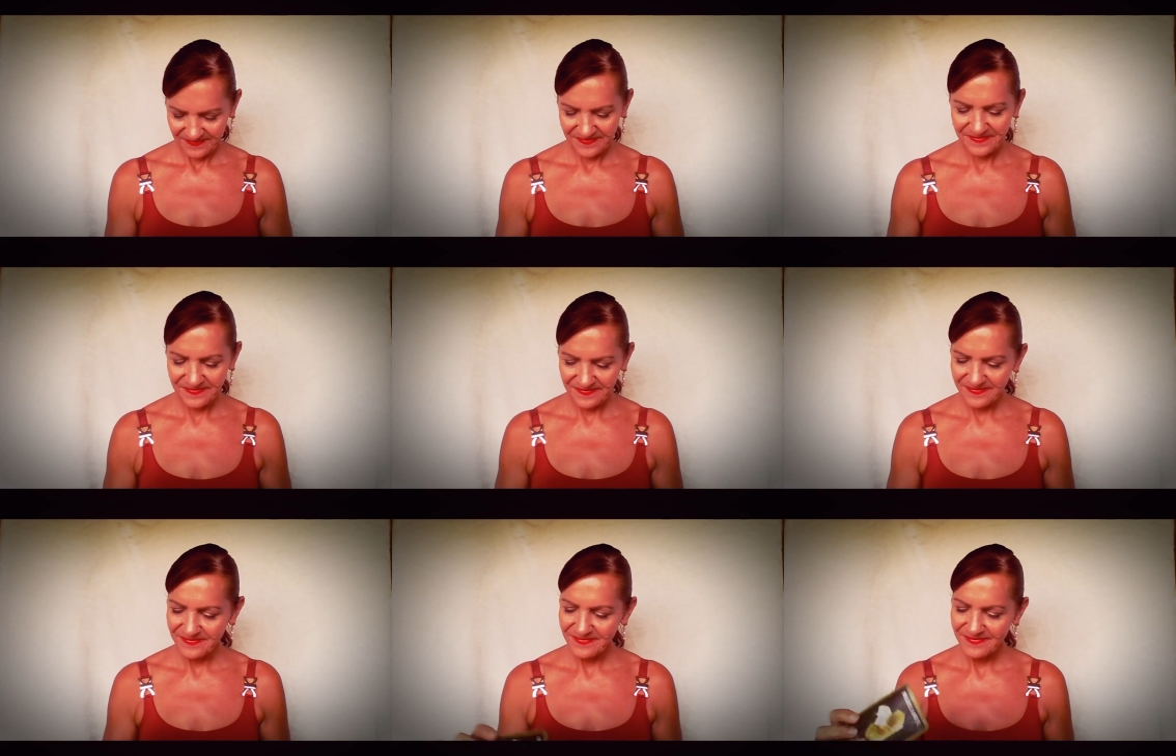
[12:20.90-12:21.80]
Mm.
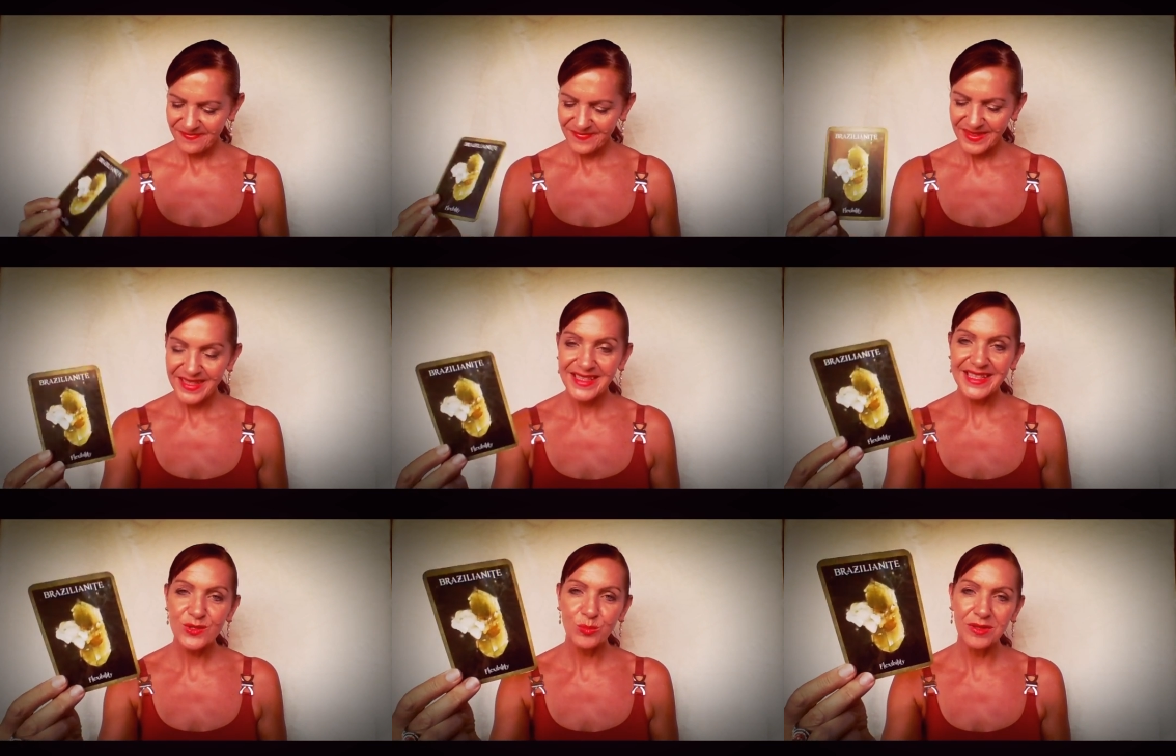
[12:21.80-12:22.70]

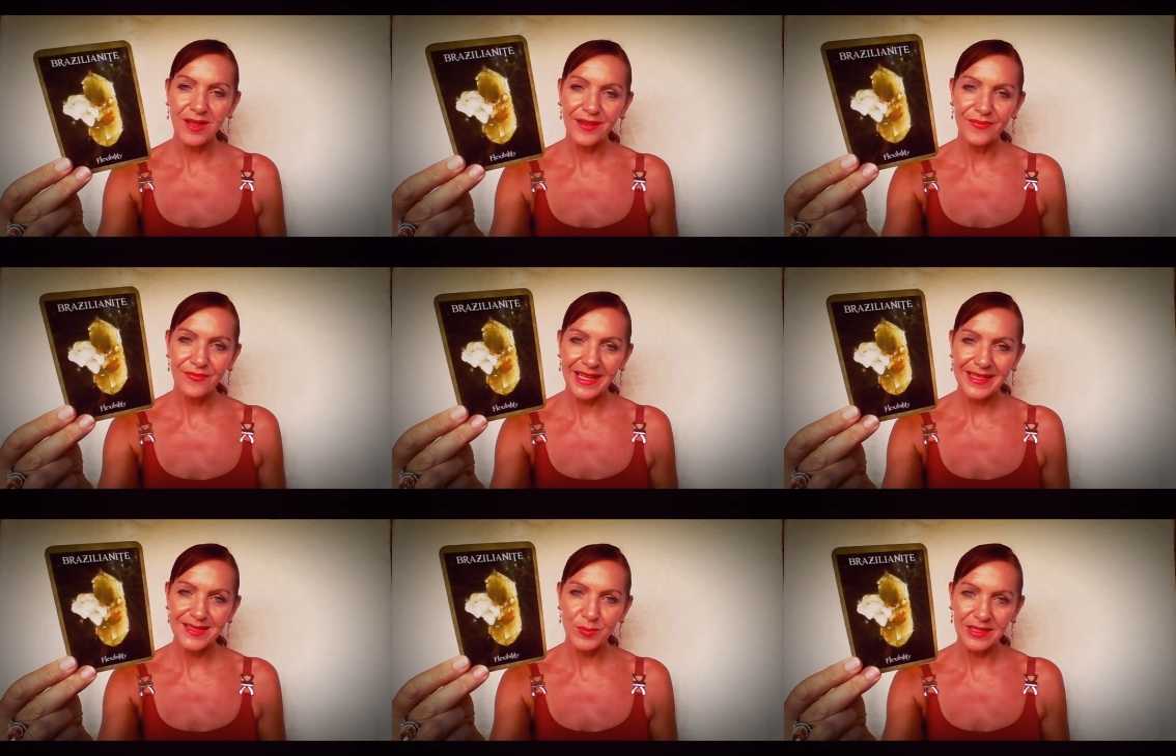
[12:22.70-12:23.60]
Need to apply
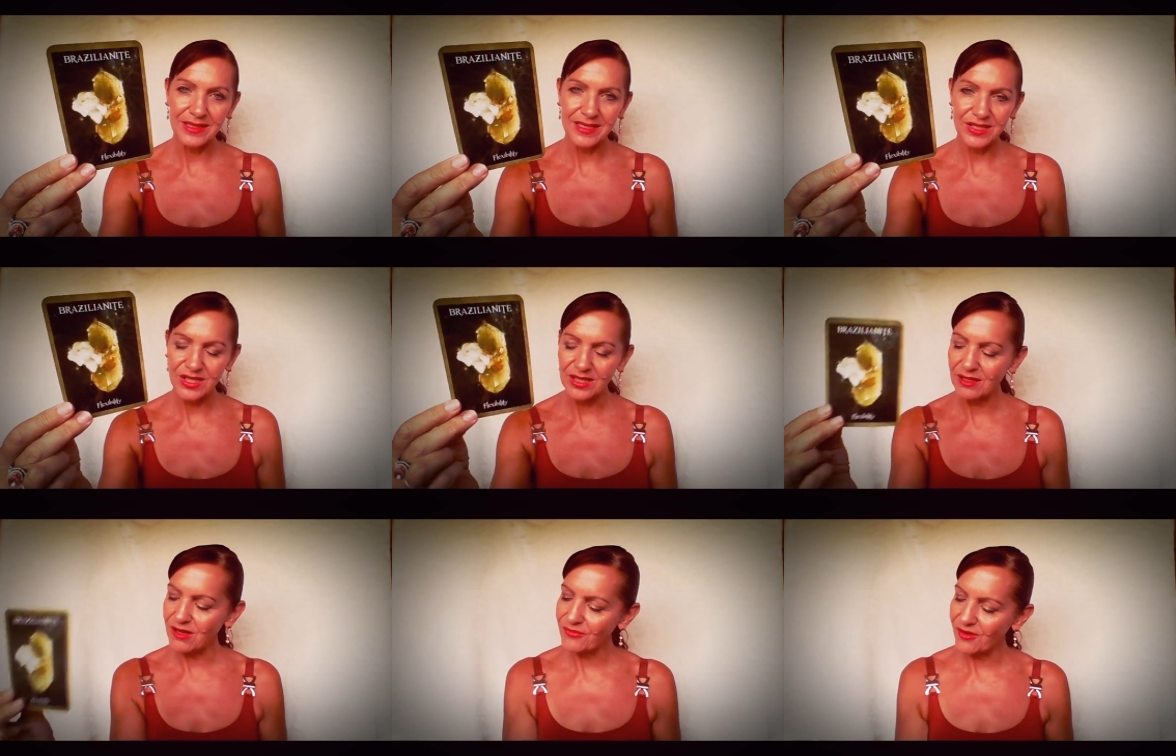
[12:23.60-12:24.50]
flexibility to your
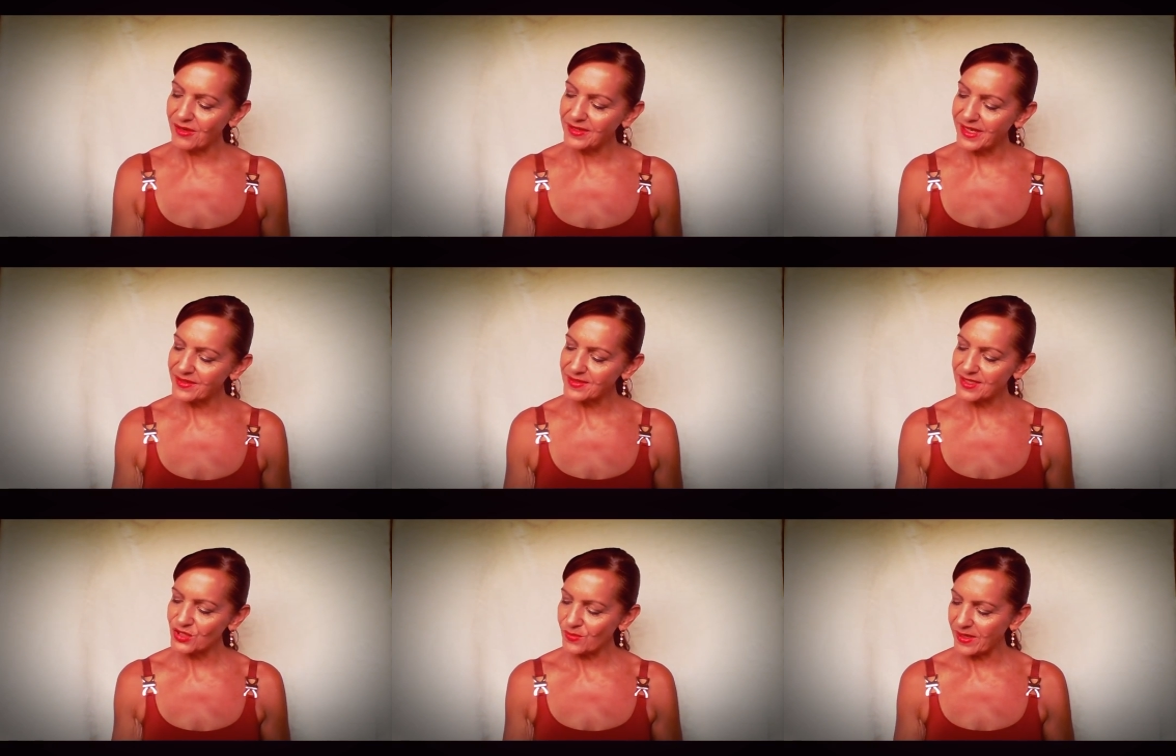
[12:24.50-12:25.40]
life right now,
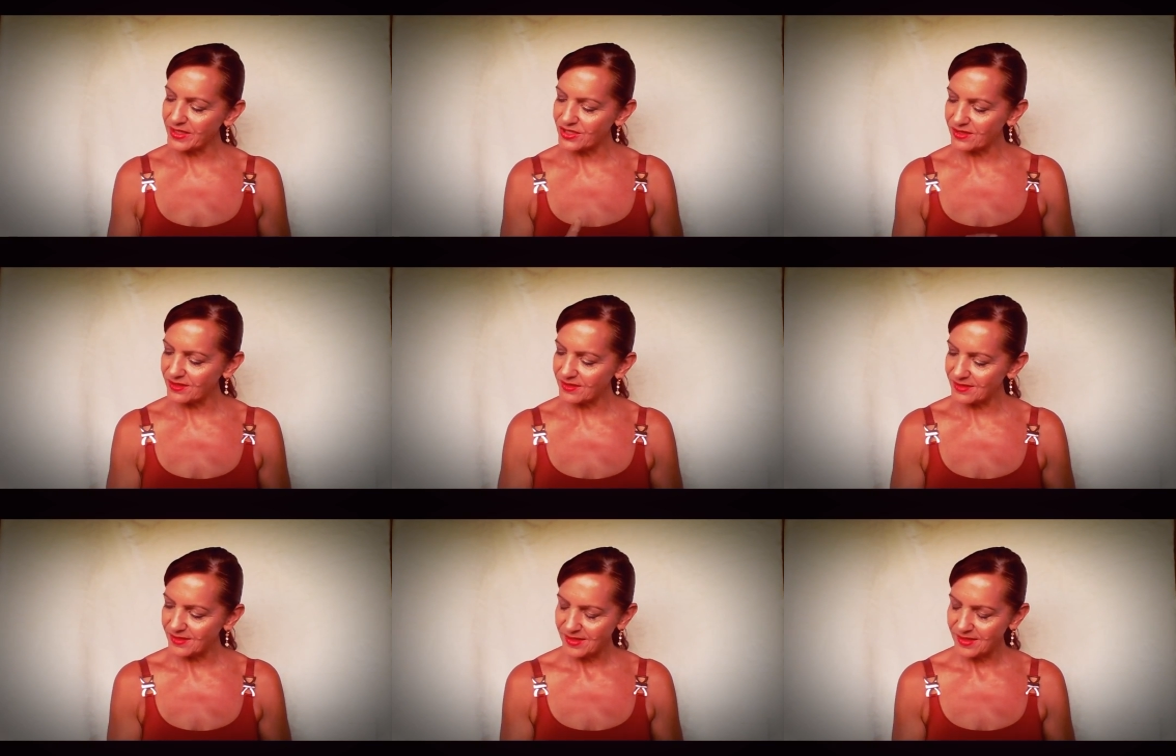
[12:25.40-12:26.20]
situations.